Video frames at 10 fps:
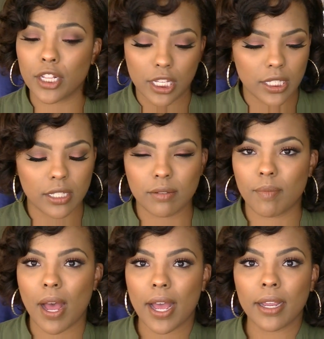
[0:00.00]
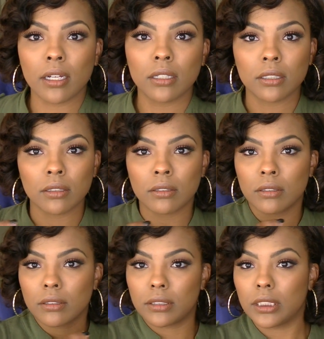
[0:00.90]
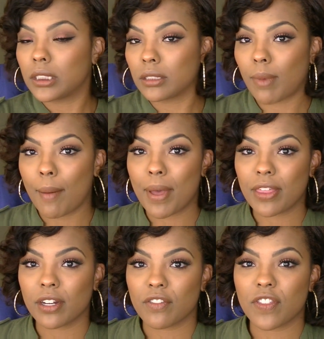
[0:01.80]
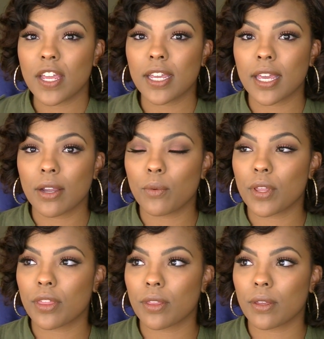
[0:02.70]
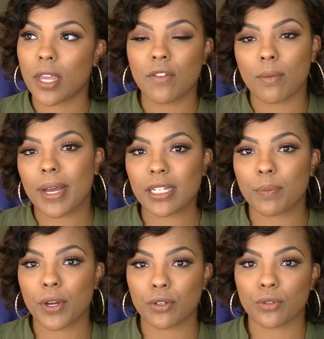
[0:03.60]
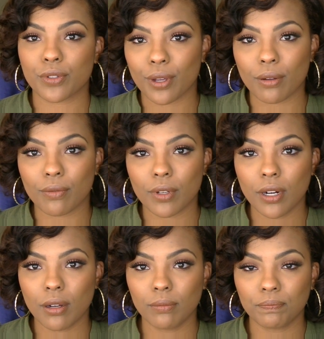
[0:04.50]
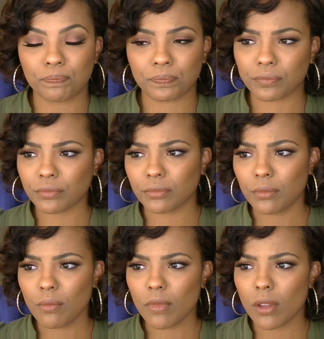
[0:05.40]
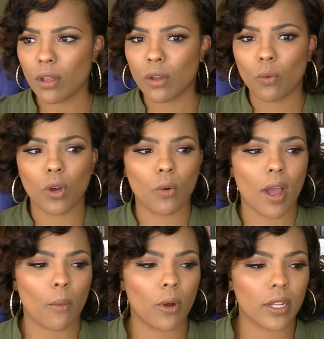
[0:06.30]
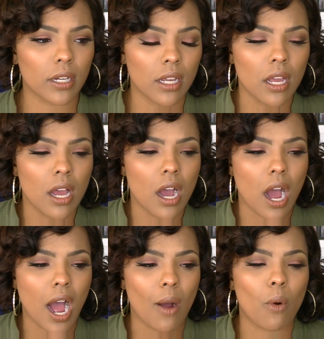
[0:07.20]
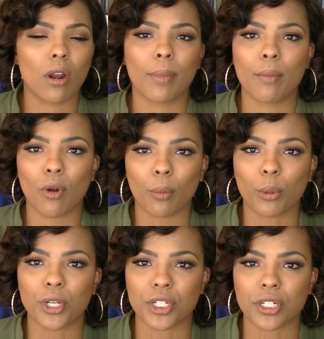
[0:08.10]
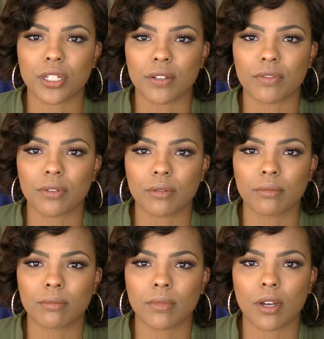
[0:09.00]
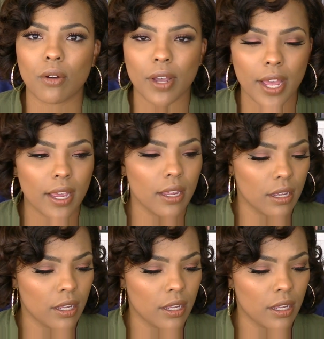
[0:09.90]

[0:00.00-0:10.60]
this is my method of thinking with even my spiritual self. You know, what do I want? I want to be more appreciative. Okay?